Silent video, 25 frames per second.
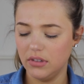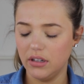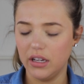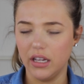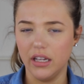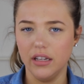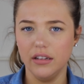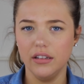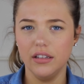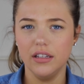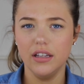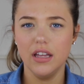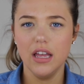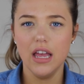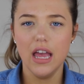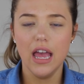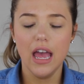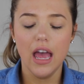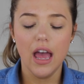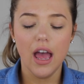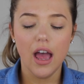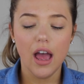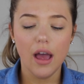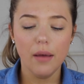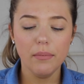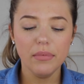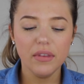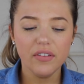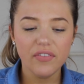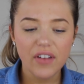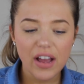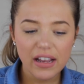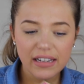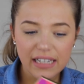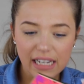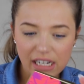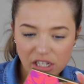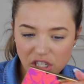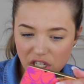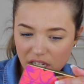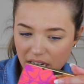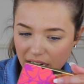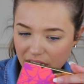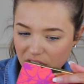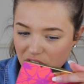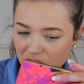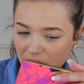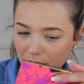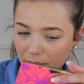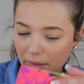okay. The foundation
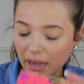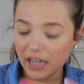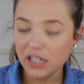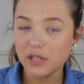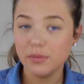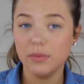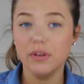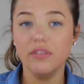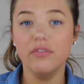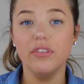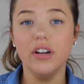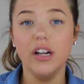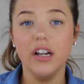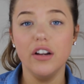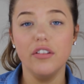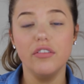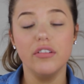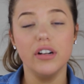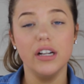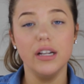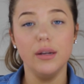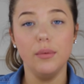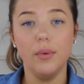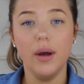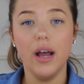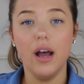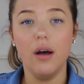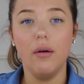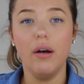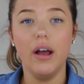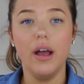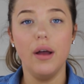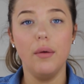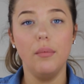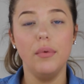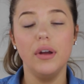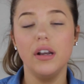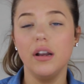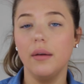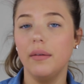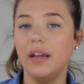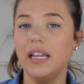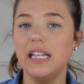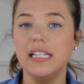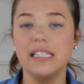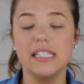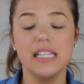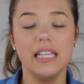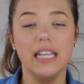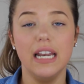actually matched me really, really well. When I
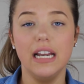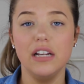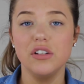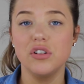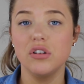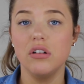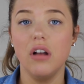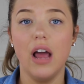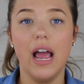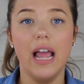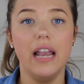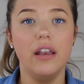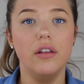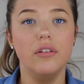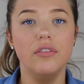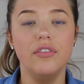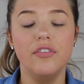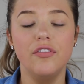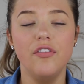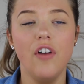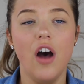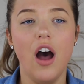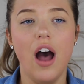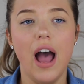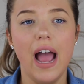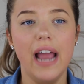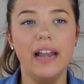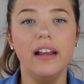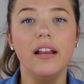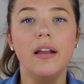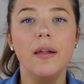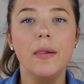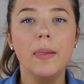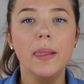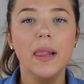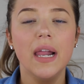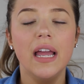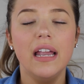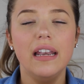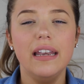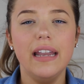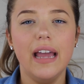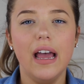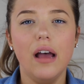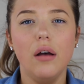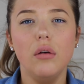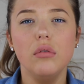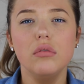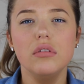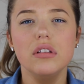went into natural light, it looked fine.
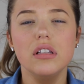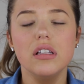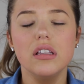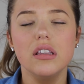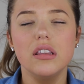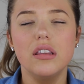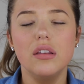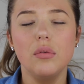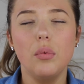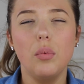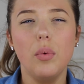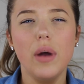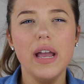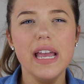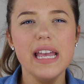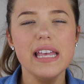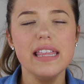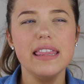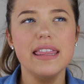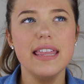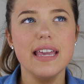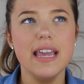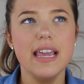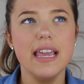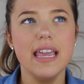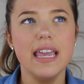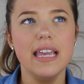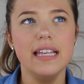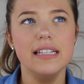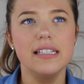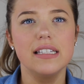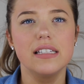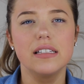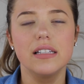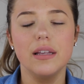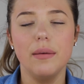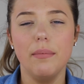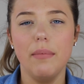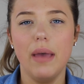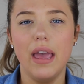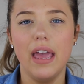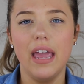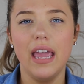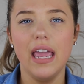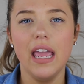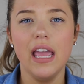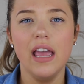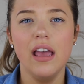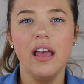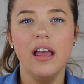Now, the weird thing is, to
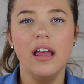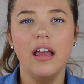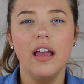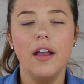me,